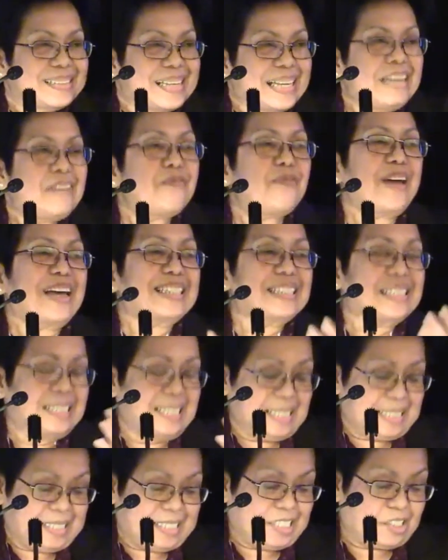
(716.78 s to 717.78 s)

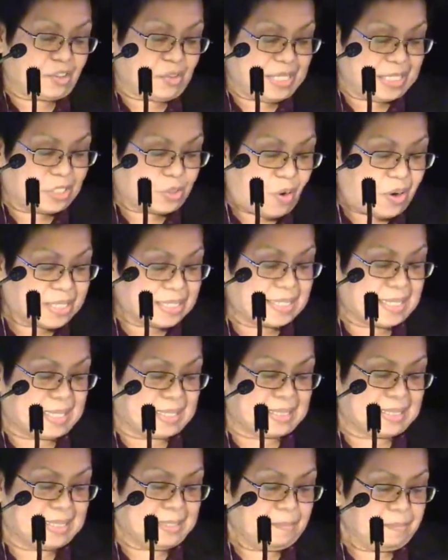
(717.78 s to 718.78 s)
investing these
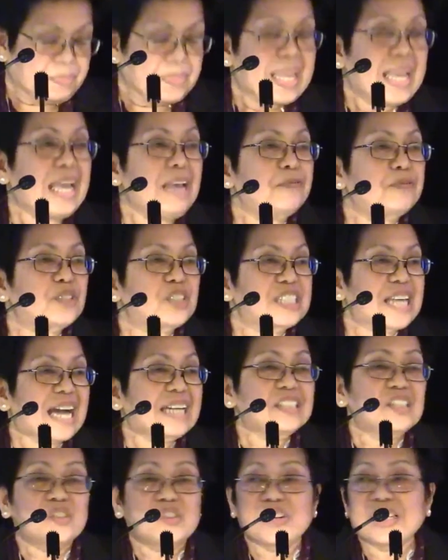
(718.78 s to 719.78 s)
resources if
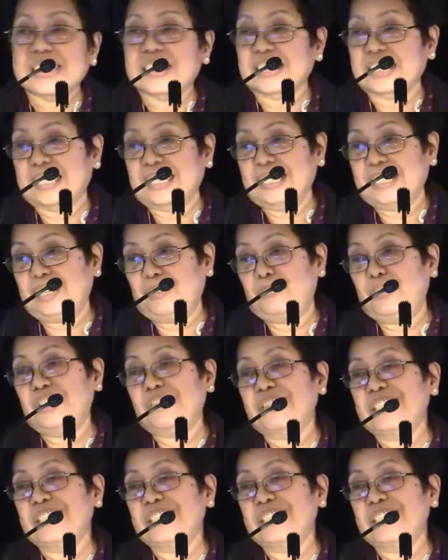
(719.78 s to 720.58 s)
such research, if the